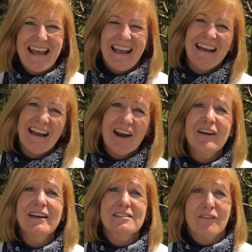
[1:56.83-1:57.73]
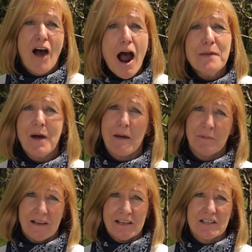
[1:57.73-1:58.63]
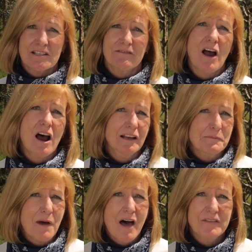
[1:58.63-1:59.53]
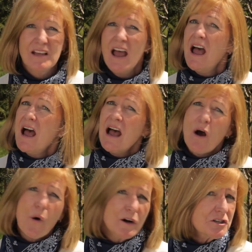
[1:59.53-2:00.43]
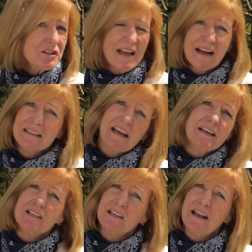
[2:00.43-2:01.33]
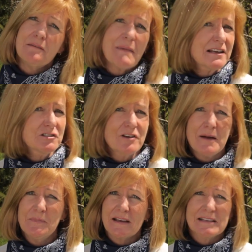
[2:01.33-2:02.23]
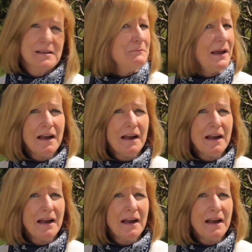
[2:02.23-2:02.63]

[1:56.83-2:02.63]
In areas of high populations of codling moths, orchard sanitation and mass trappings may